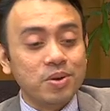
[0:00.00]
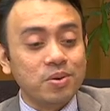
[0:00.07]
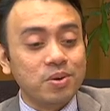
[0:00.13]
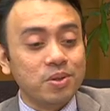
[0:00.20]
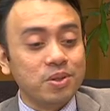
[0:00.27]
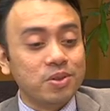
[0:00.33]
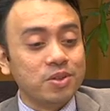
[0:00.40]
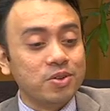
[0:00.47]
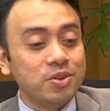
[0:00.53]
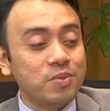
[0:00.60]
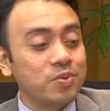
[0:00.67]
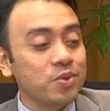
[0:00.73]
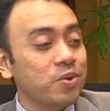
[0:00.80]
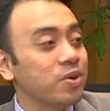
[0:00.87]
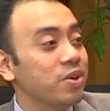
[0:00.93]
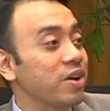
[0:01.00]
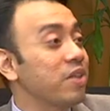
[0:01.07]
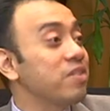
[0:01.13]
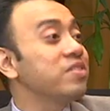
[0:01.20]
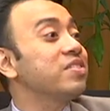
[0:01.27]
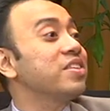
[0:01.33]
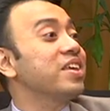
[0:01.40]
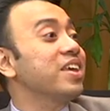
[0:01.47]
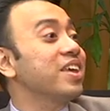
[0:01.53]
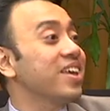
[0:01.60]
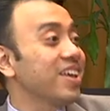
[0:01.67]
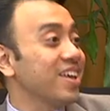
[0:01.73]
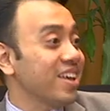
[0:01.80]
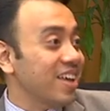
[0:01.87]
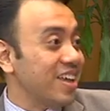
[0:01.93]
I call cryptocurrency.
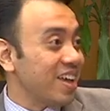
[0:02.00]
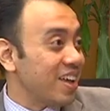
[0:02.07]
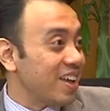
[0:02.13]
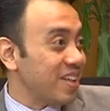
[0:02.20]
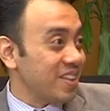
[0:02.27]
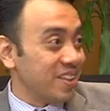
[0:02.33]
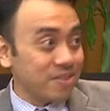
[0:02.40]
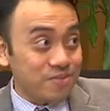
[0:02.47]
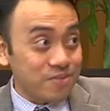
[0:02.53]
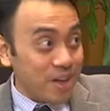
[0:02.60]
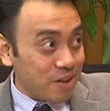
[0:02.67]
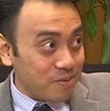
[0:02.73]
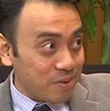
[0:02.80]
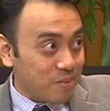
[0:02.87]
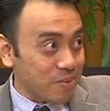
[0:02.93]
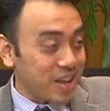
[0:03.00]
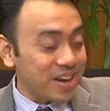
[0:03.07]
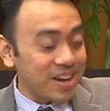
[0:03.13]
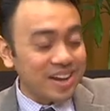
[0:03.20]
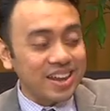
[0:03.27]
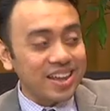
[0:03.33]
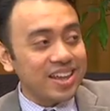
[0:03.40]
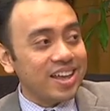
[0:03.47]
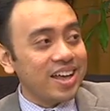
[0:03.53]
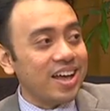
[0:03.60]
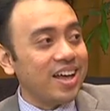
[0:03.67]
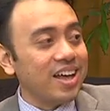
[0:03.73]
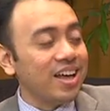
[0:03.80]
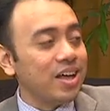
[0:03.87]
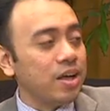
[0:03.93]
Far from it,
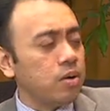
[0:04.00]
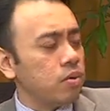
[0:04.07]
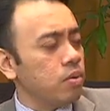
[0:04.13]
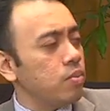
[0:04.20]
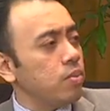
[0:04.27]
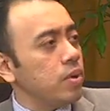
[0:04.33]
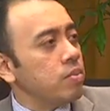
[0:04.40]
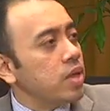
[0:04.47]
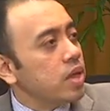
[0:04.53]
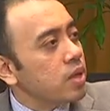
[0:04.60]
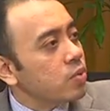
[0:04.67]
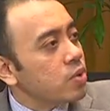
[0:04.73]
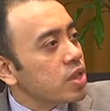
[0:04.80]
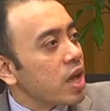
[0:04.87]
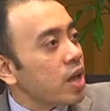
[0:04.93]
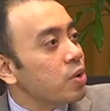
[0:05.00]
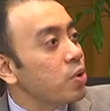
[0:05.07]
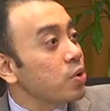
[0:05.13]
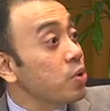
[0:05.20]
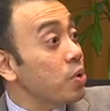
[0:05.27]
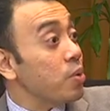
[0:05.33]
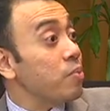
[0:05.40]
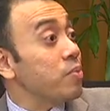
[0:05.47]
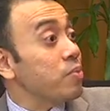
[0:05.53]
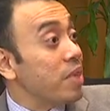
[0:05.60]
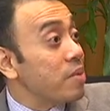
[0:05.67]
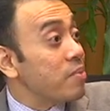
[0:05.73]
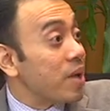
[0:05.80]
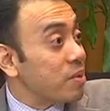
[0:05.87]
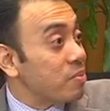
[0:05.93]
or maybe, which I don't know.
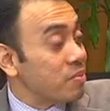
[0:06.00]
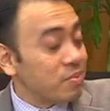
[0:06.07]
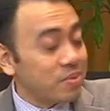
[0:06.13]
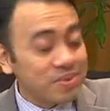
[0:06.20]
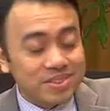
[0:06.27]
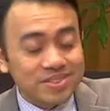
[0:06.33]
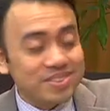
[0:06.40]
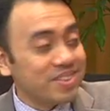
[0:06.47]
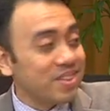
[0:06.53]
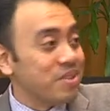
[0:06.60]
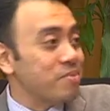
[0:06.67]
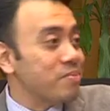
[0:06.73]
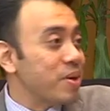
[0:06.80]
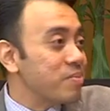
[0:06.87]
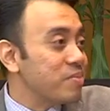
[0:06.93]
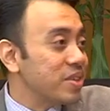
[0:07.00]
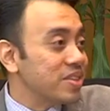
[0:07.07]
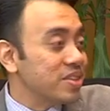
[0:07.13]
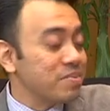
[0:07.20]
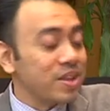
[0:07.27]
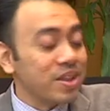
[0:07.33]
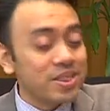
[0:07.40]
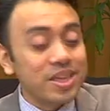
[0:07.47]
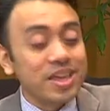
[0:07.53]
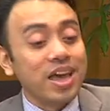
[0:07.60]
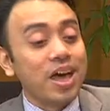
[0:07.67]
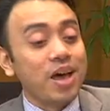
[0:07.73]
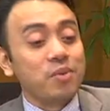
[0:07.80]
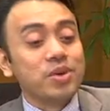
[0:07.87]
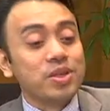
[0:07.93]
They might it might be a similar thing.
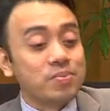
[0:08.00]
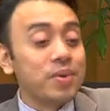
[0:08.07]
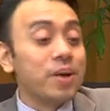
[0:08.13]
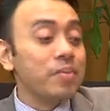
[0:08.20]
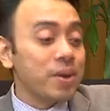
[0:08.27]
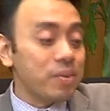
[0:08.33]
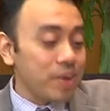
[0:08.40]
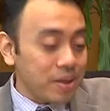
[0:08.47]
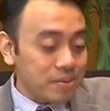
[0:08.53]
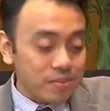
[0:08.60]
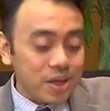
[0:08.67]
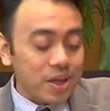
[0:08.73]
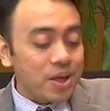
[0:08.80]
But